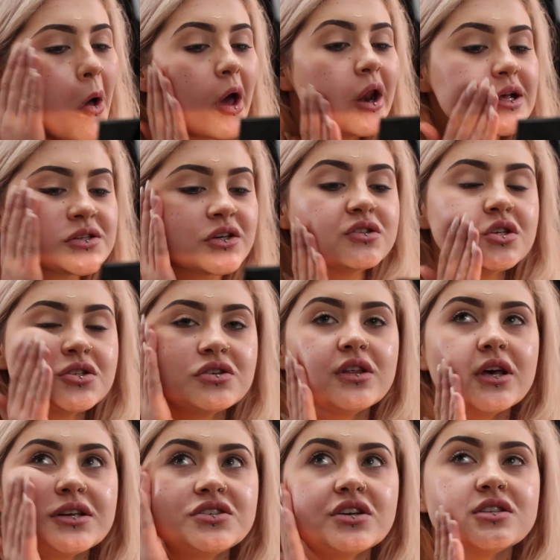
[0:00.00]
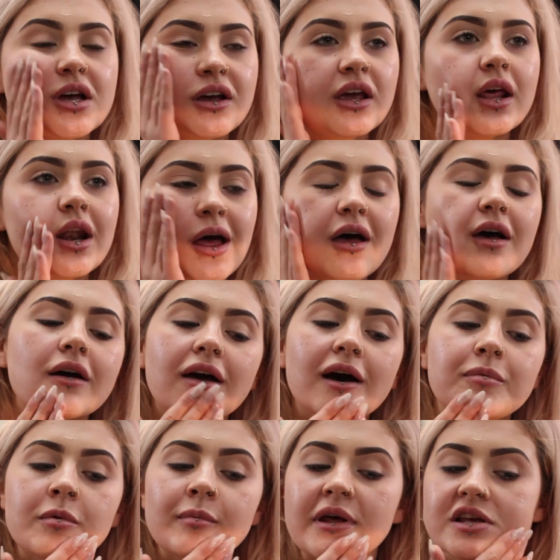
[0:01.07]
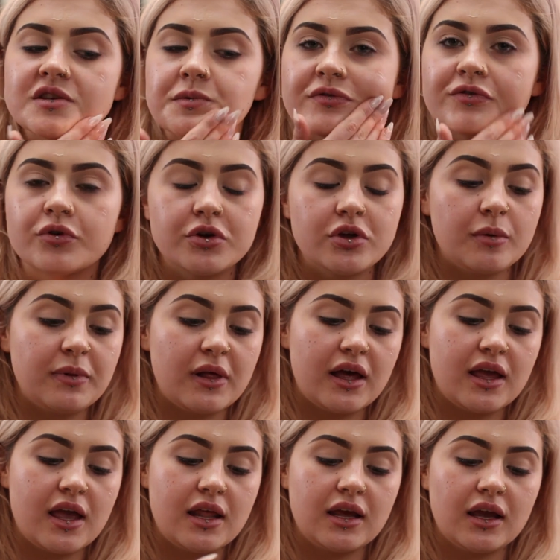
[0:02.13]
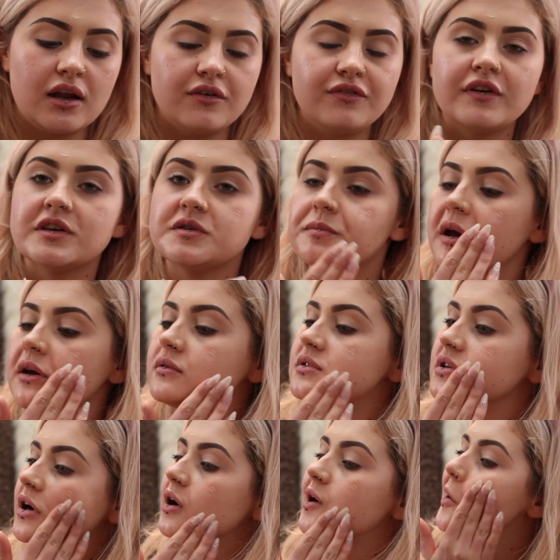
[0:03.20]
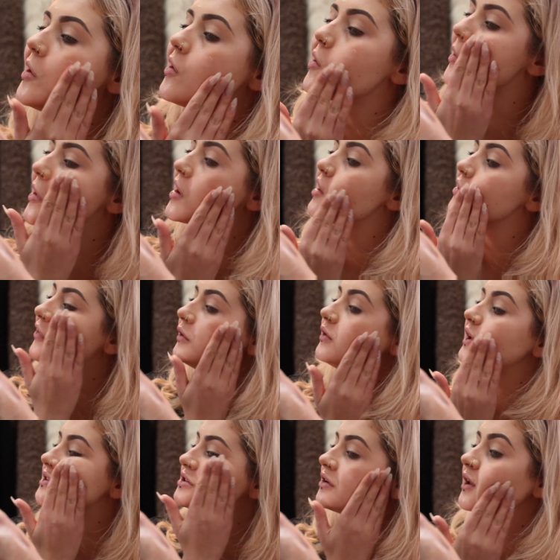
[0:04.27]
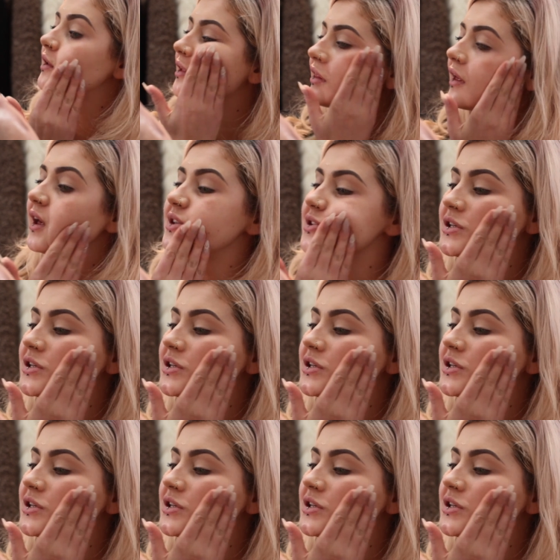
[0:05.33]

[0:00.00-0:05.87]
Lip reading: And it's good to do this just a kind of couple minutes before you apply any kind of face powder or foundation or anything like that,